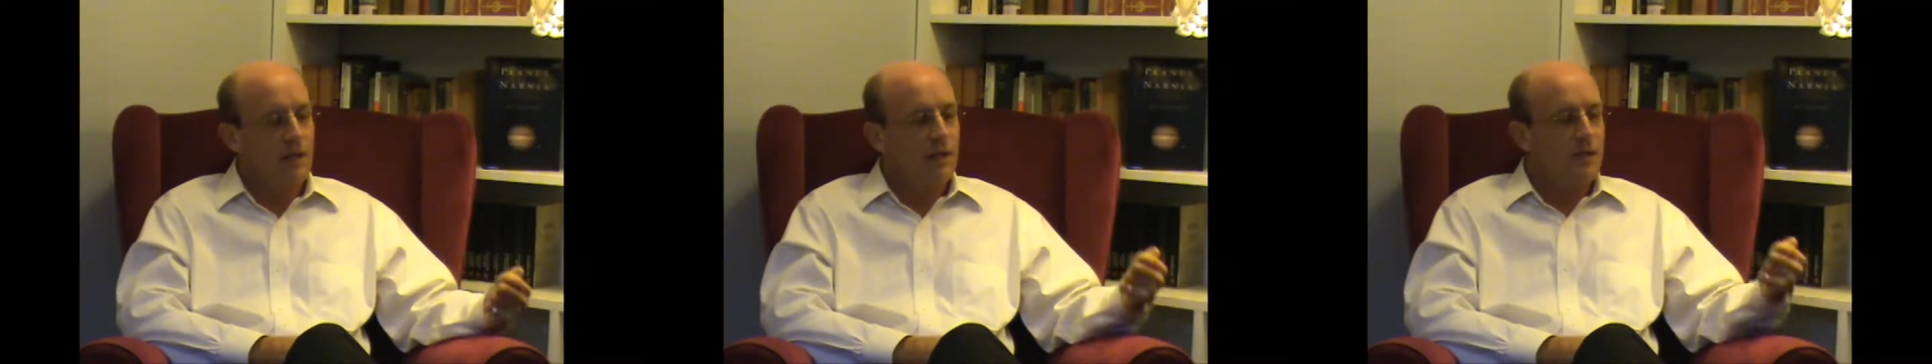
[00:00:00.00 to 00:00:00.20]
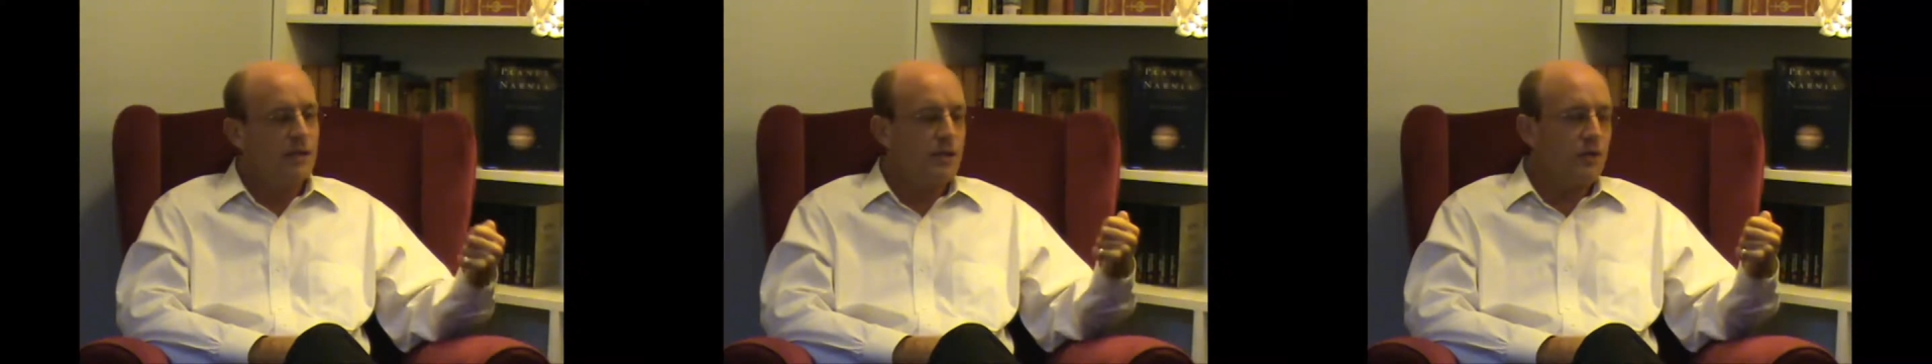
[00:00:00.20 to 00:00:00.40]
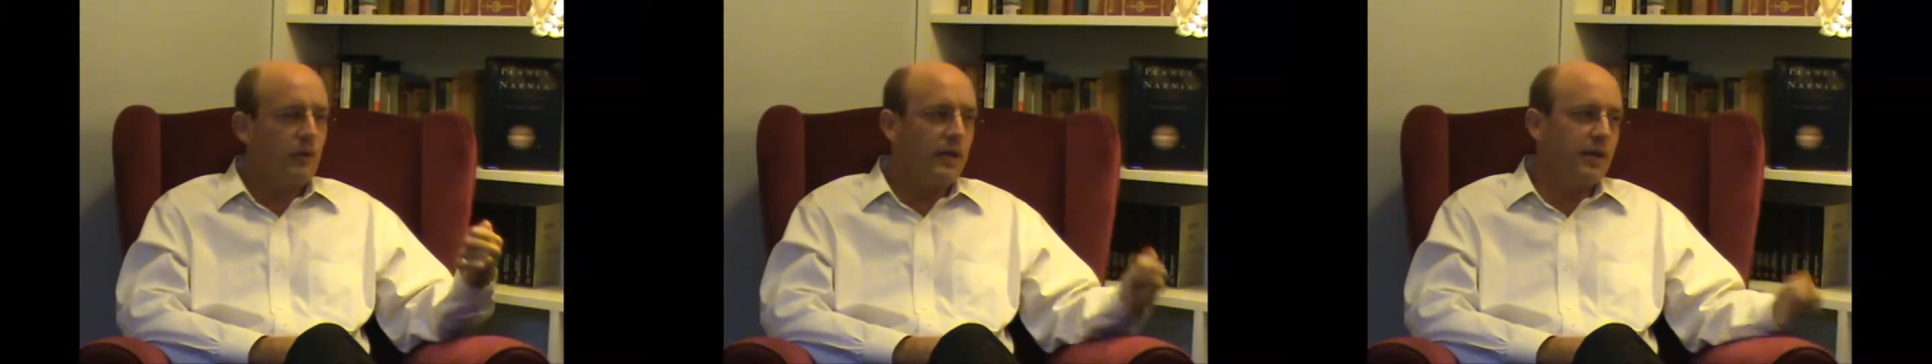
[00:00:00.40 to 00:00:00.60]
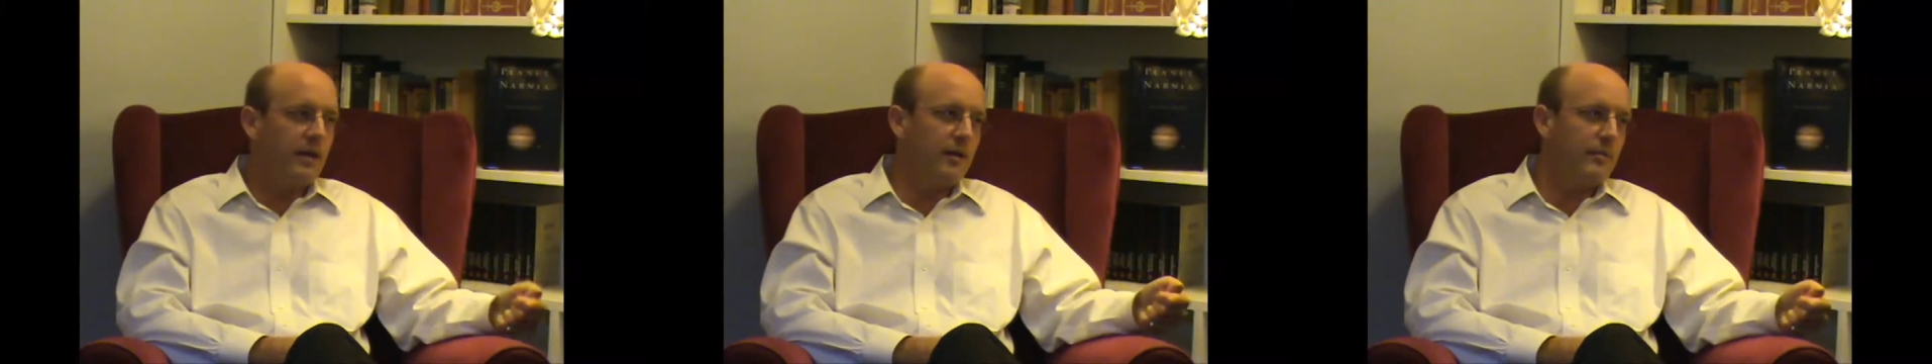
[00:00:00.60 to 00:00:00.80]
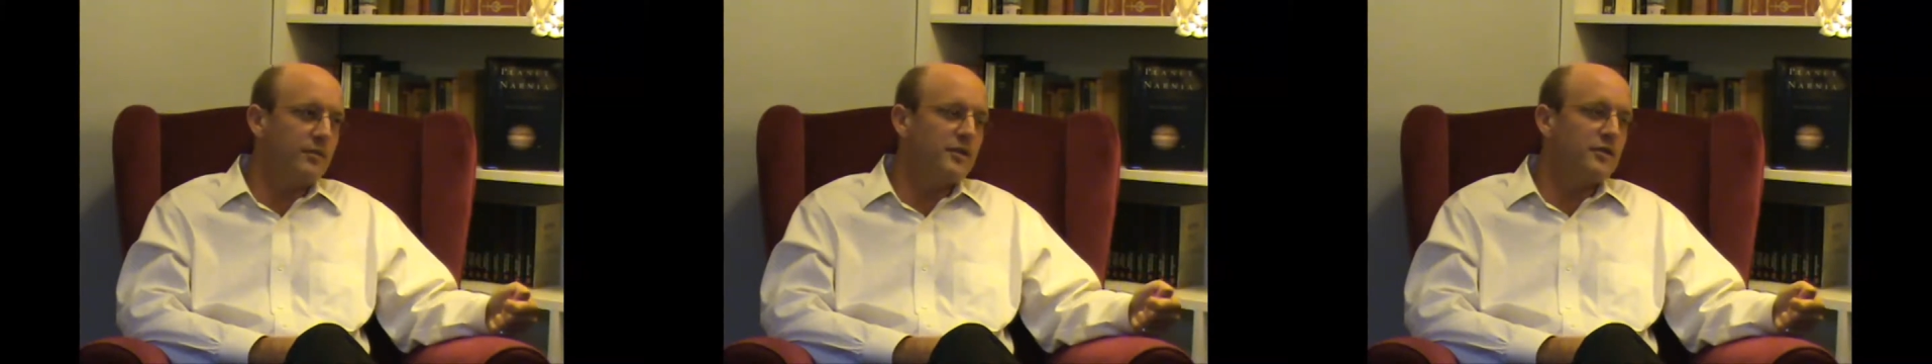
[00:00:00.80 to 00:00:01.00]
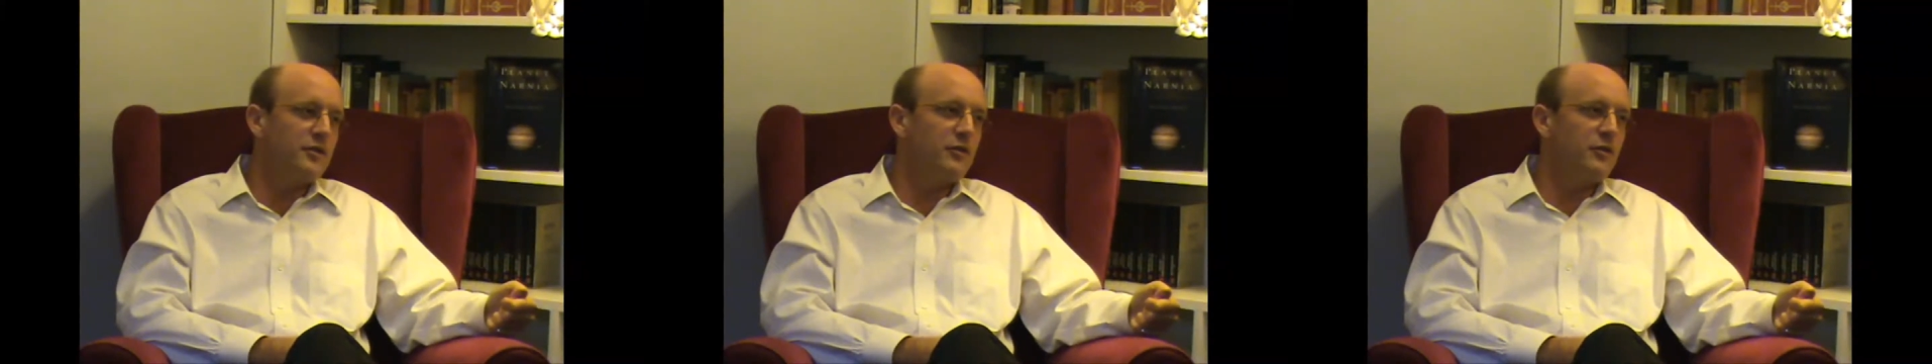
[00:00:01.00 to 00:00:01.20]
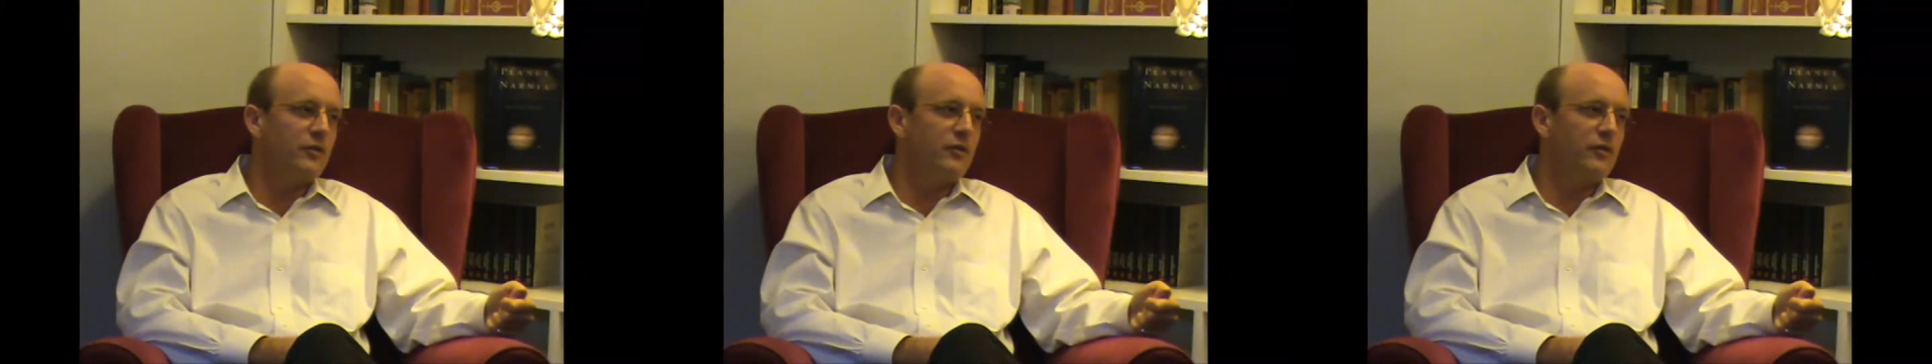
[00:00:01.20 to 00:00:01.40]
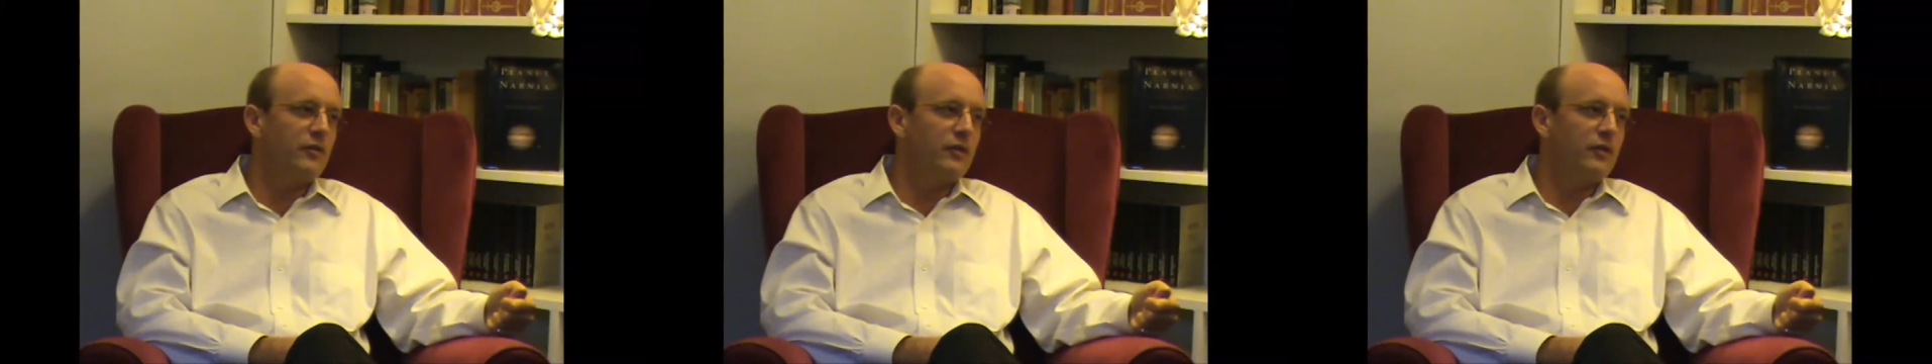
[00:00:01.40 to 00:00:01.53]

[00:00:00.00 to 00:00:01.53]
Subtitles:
So when it comes to